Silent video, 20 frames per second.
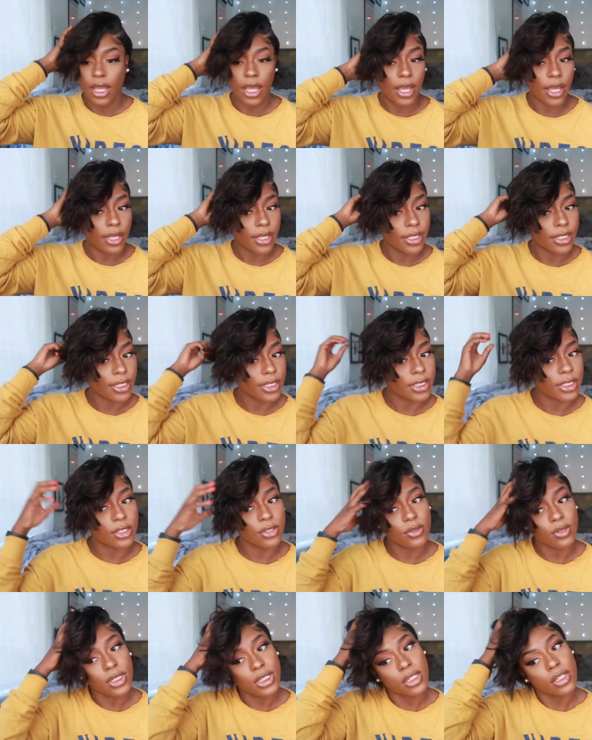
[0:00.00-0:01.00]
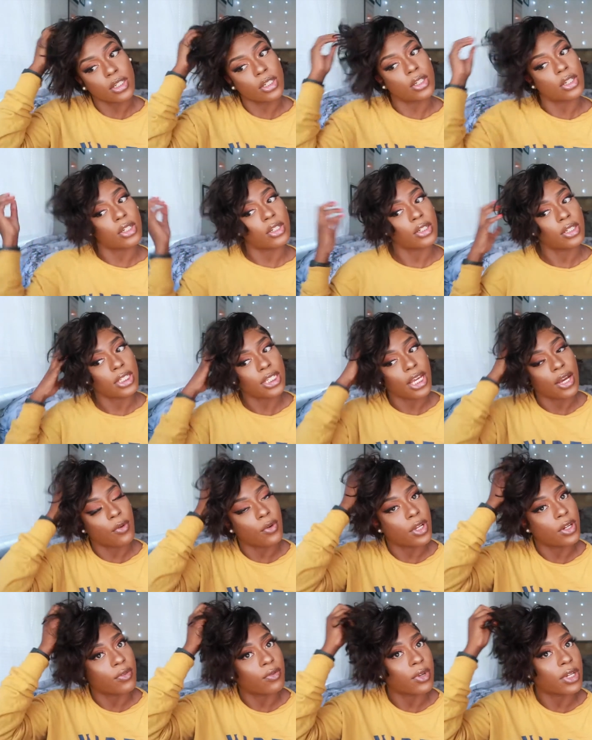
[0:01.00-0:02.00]
I do need to curl it. I
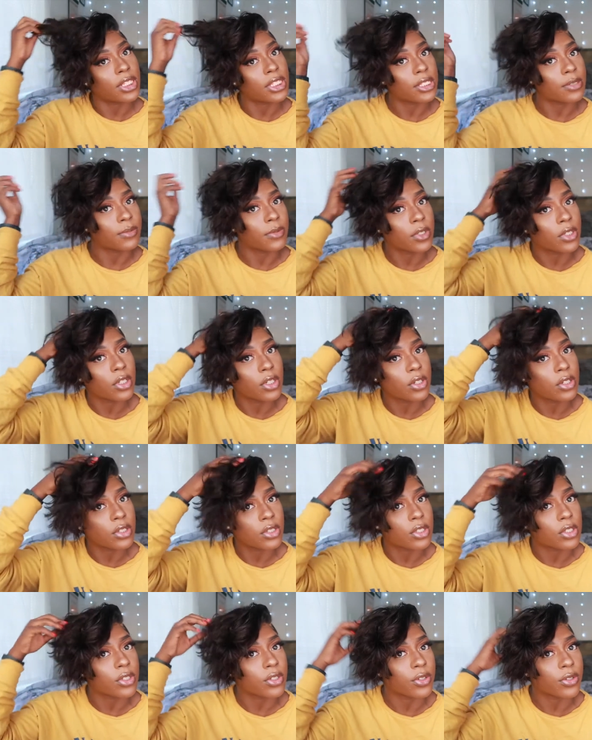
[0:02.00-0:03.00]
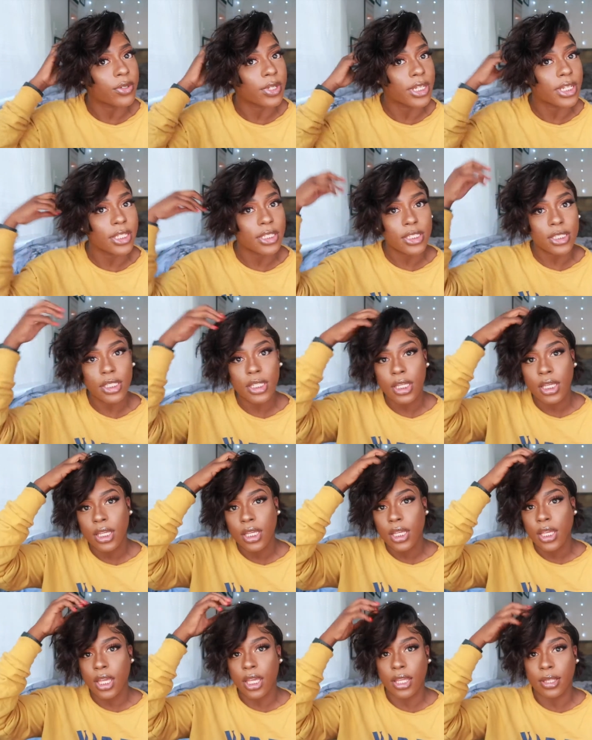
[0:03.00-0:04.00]
want to run some curls through it
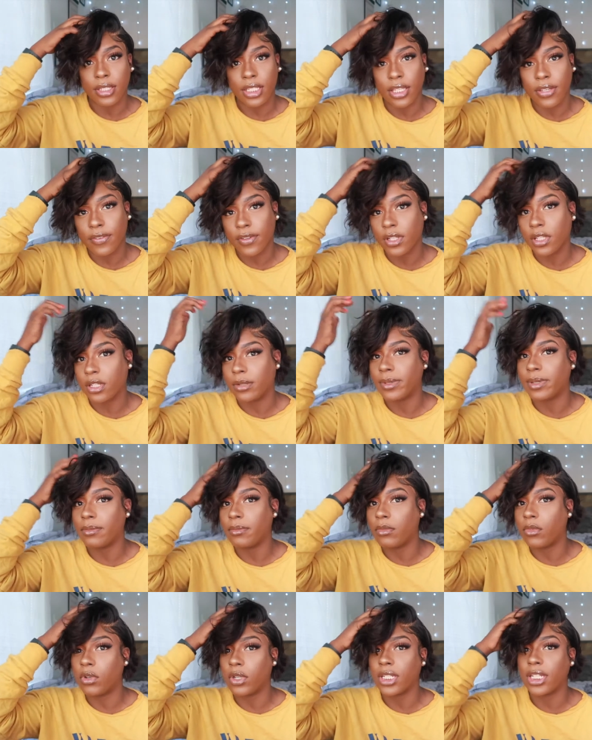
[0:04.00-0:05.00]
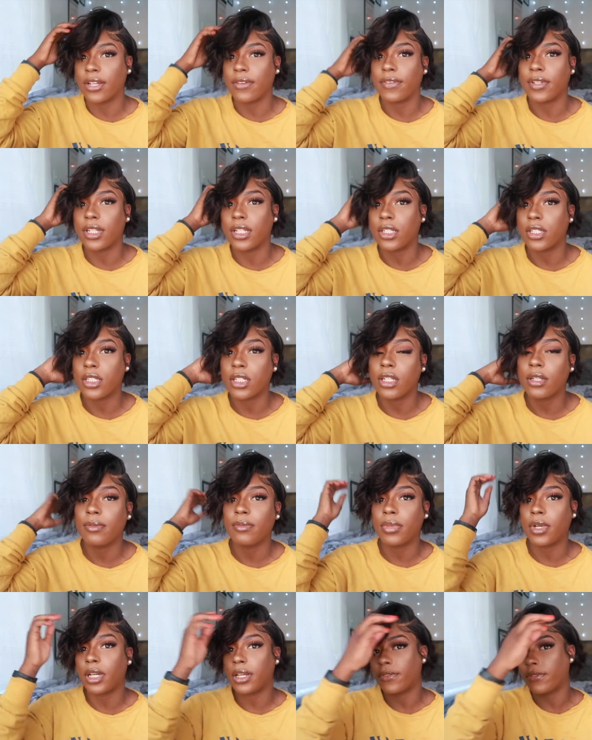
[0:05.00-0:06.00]
and give it a little bit more
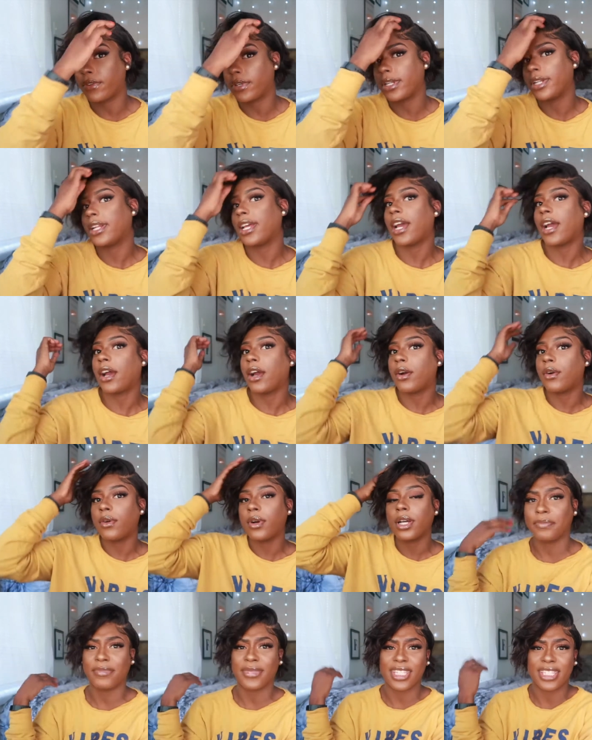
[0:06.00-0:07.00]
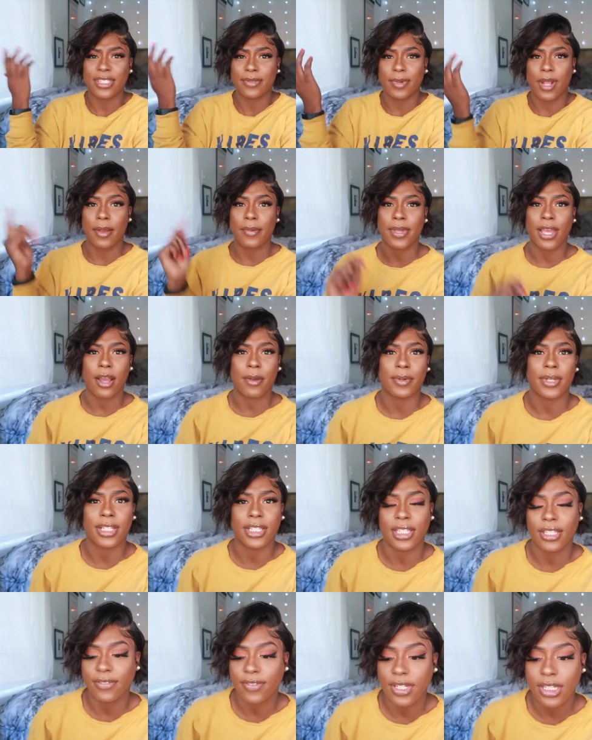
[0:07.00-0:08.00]
definition, but for now this is probably how I'm
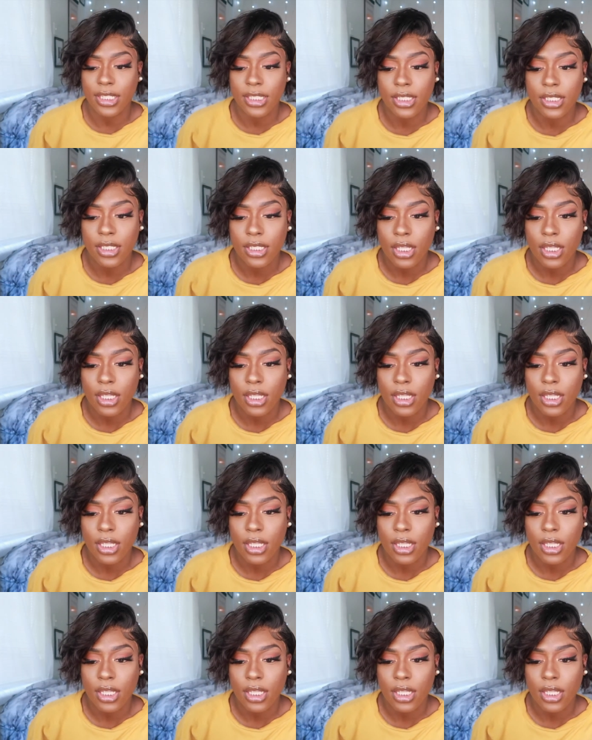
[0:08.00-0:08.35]
going to leave it.